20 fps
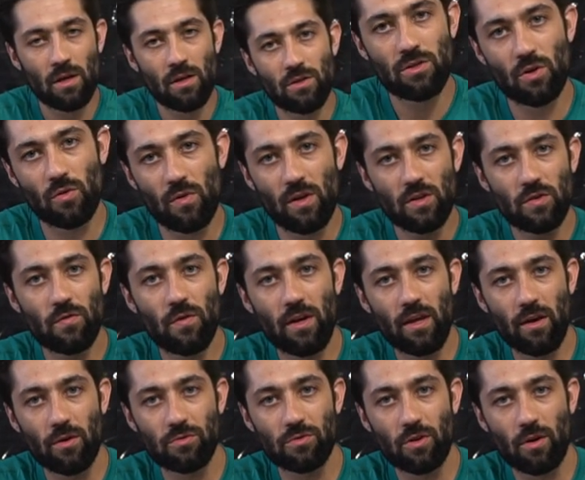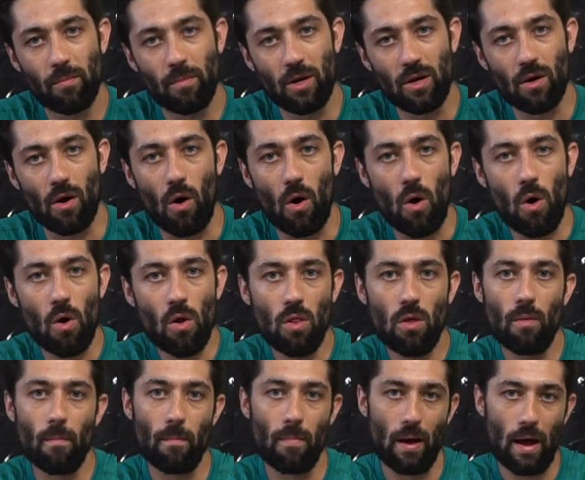So this video is going to be all
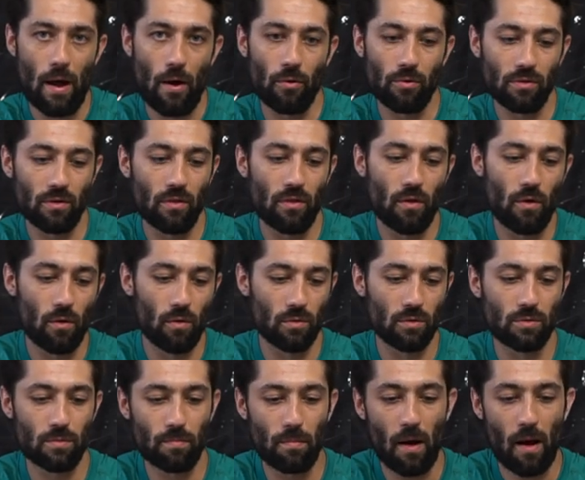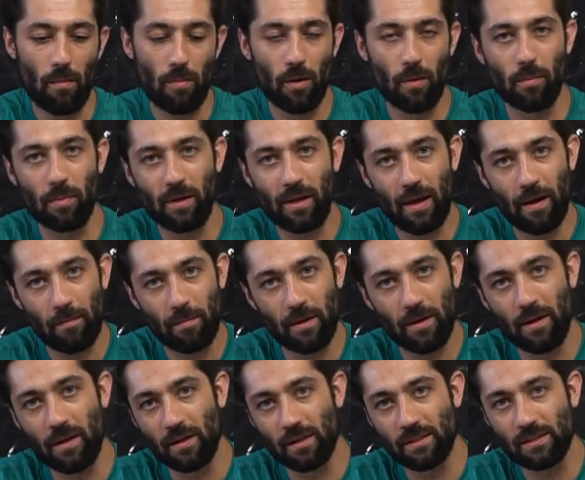about those pop-up
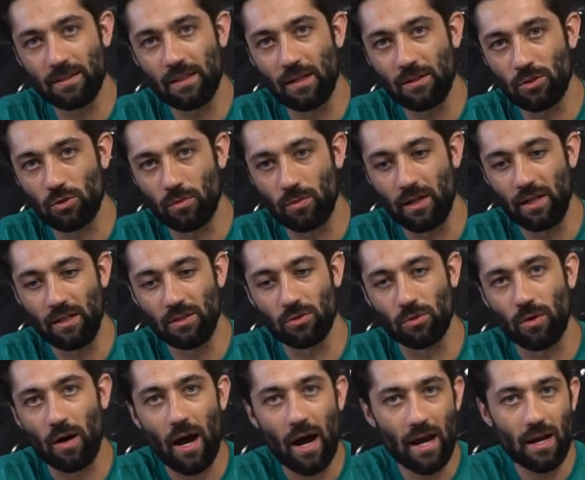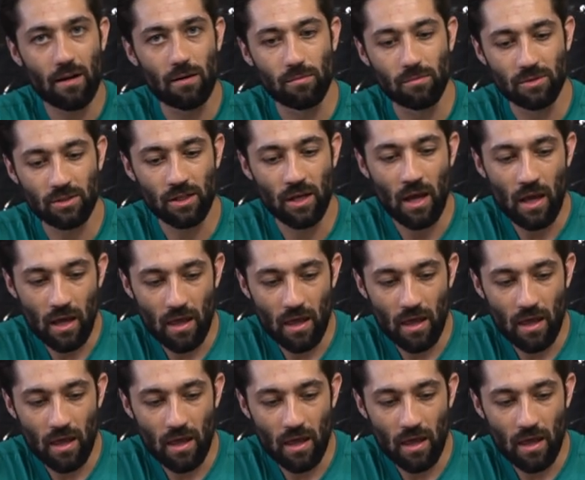camping accessories or items